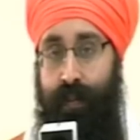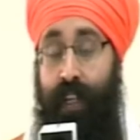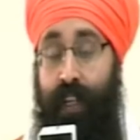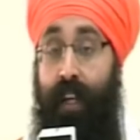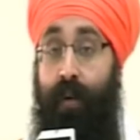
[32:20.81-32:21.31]

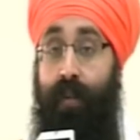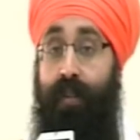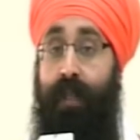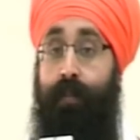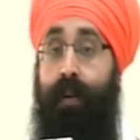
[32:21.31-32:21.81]
Fir hun
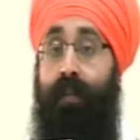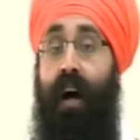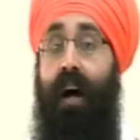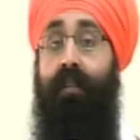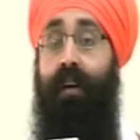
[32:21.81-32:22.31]
tusi
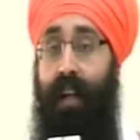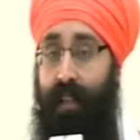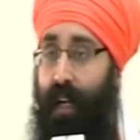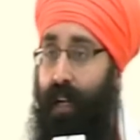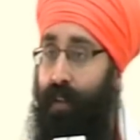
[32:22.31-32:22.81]
parivar
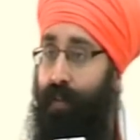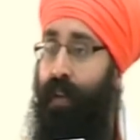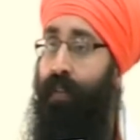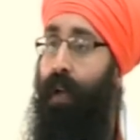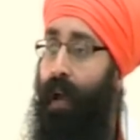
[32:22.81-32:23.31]
varta. You've
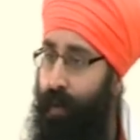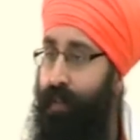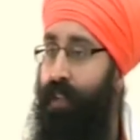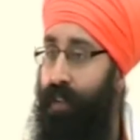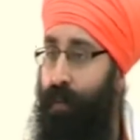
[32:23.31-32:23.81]
given
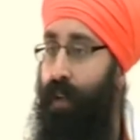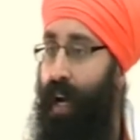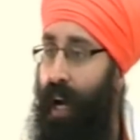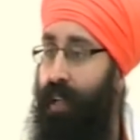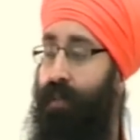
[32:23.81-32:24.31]
everything to me, your
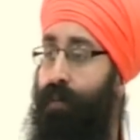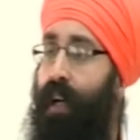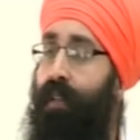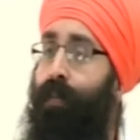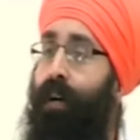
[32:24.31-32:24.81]
house and
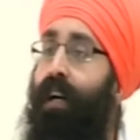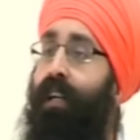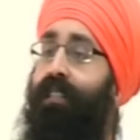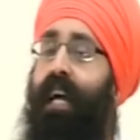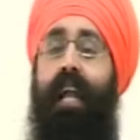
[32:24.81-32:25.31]
wealth, but
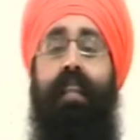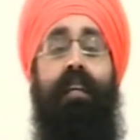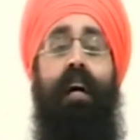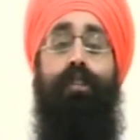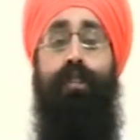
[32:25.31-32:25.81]
is there
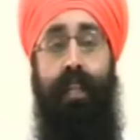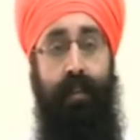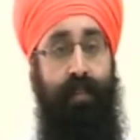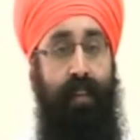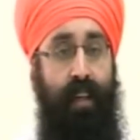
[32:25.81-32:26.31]
anything else to
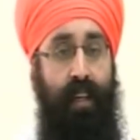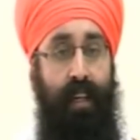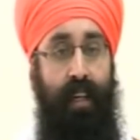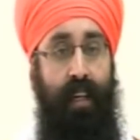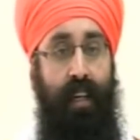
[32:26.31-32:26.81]
give?
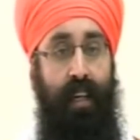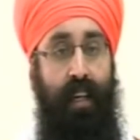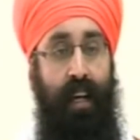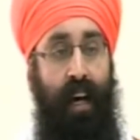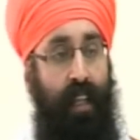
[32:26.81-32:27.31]

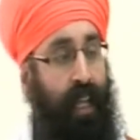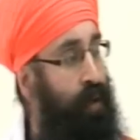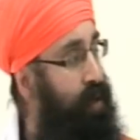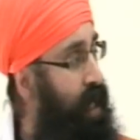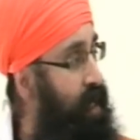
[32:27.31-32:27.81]
And they
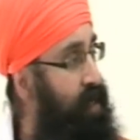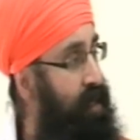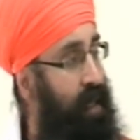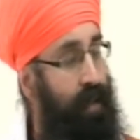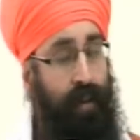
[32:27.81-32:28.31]
looked at each other
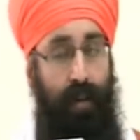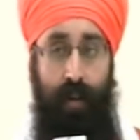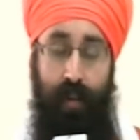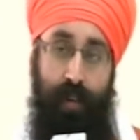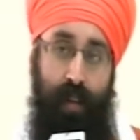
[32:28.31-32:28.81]
and they thought,
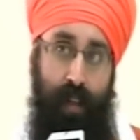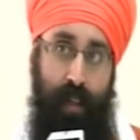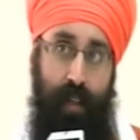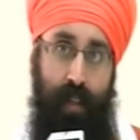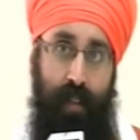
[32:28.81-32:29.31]

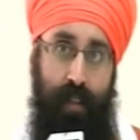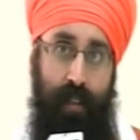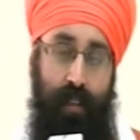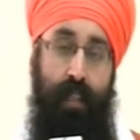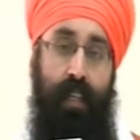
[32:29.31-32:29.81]

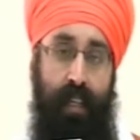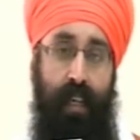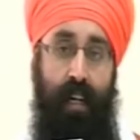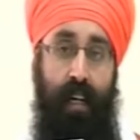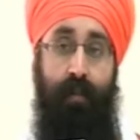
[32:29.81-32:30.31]
theek
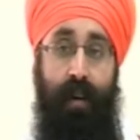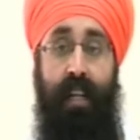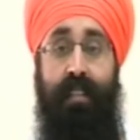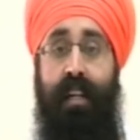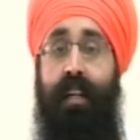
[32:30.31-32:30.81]
hai, haan.
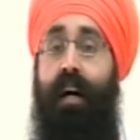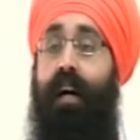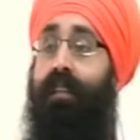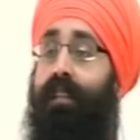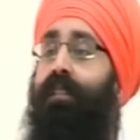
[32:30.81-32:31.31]
Maharaj, sada
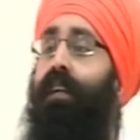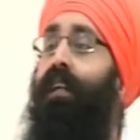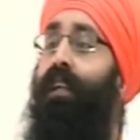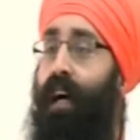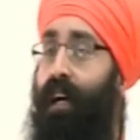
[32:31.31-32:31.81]

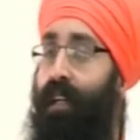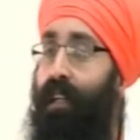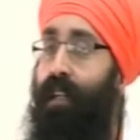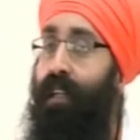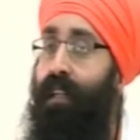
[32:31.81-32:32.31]
antishkaran ya.
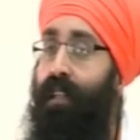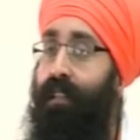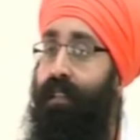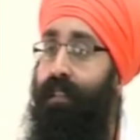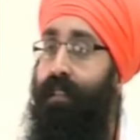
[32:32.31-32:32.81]

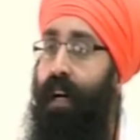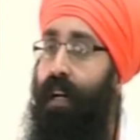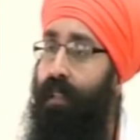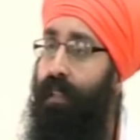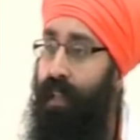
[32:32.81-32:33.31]

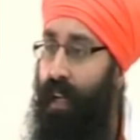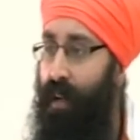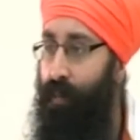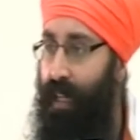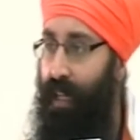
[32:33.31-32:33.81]

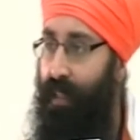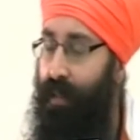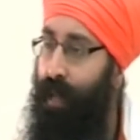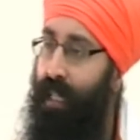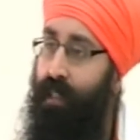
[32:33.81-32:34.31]
Antishkaran means,
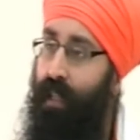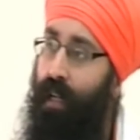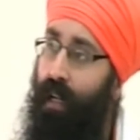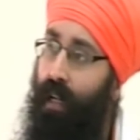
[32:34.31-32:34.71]
imagine